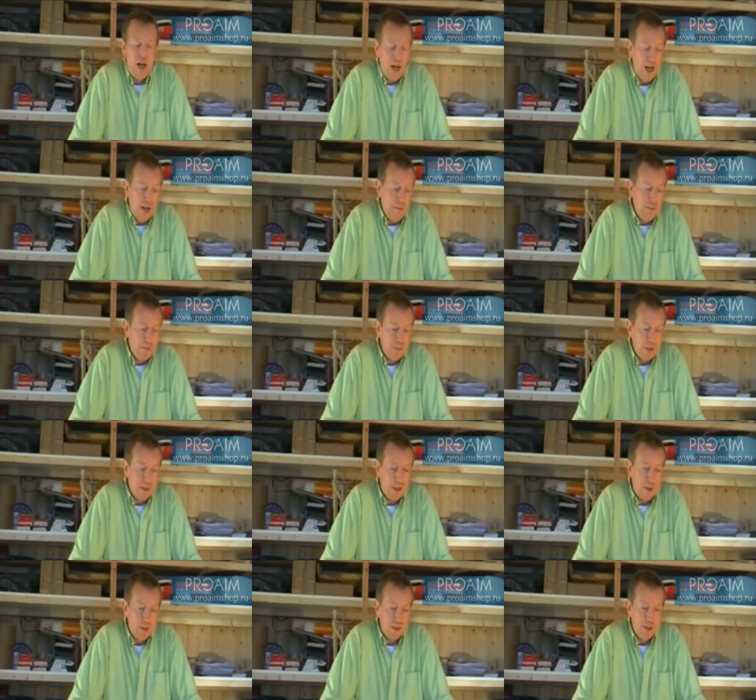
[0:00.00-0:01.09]

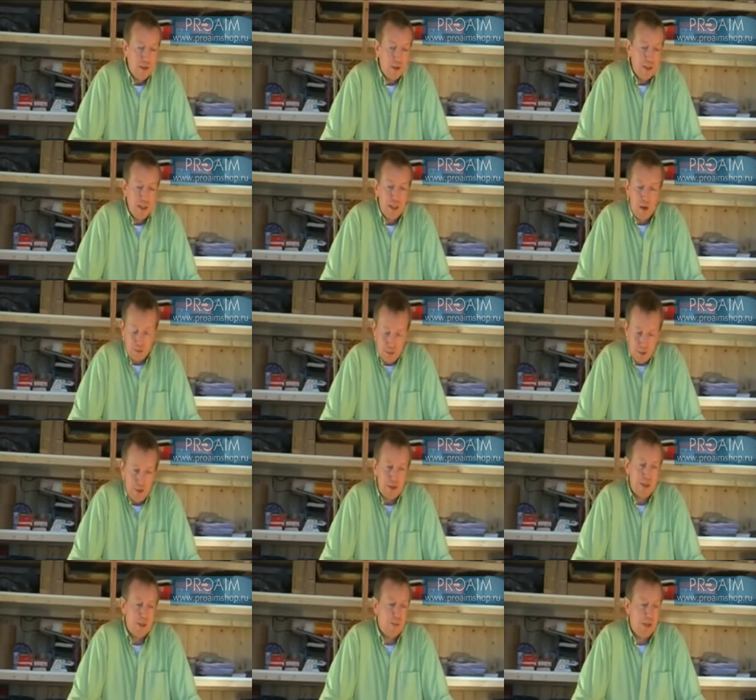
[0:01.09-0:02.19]
So I decided, no, I'm
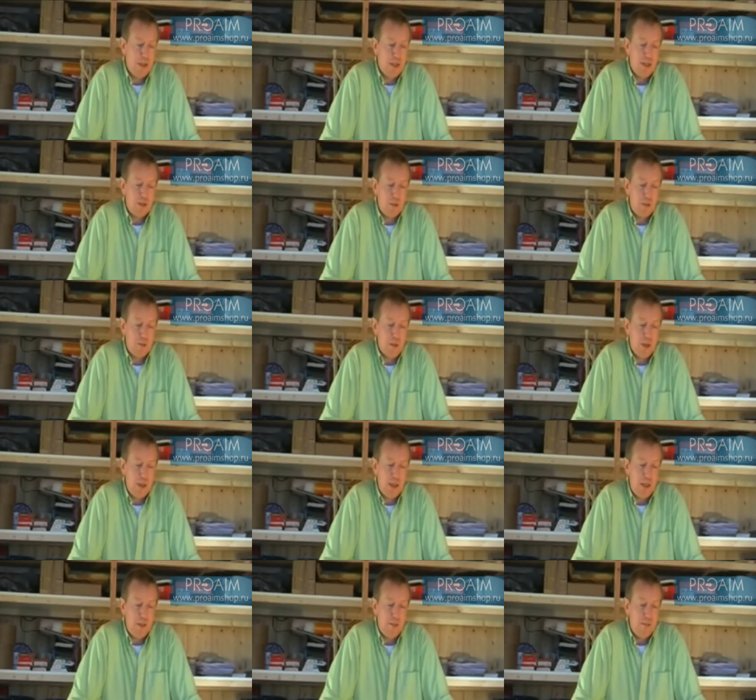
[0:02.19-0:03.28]
not going to spend that sort of
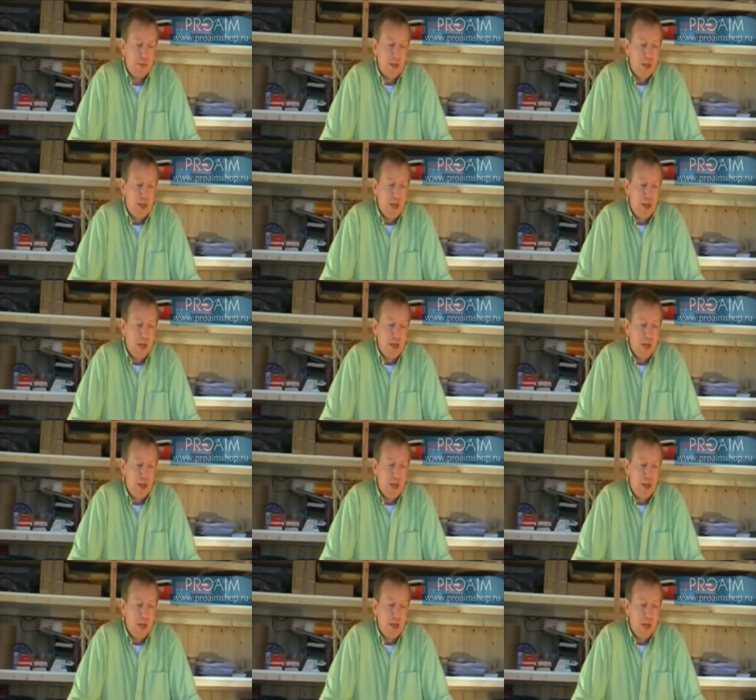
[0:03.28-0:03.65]
money.